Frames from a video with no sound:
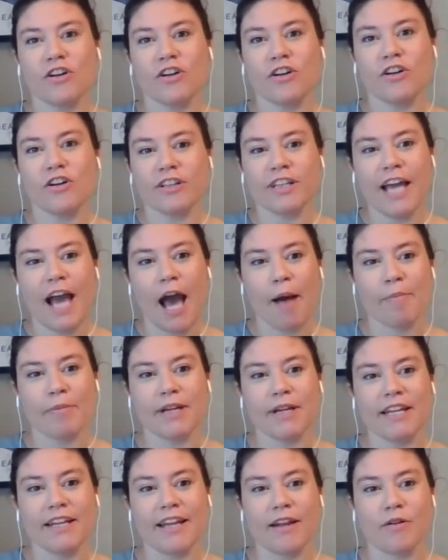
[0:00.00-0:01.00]
currently
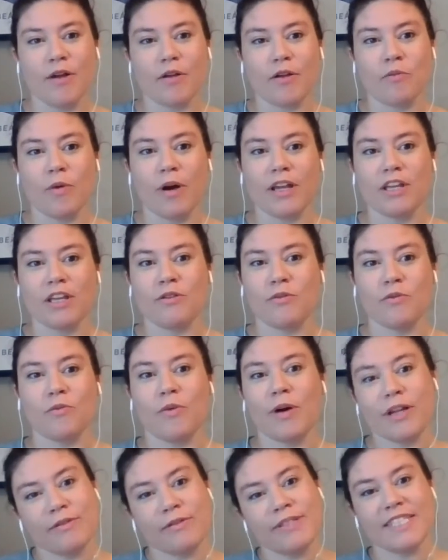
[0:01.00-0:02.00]
happening, and what
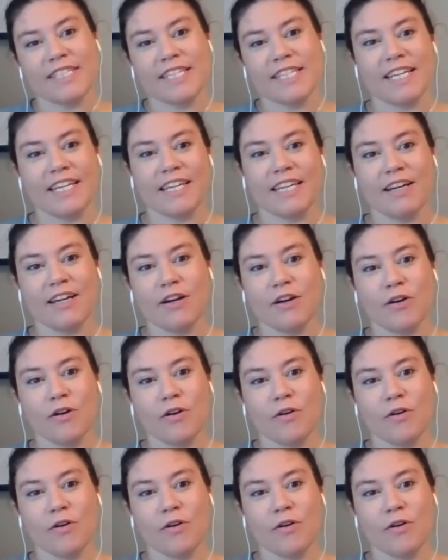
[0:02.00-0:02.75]
you see,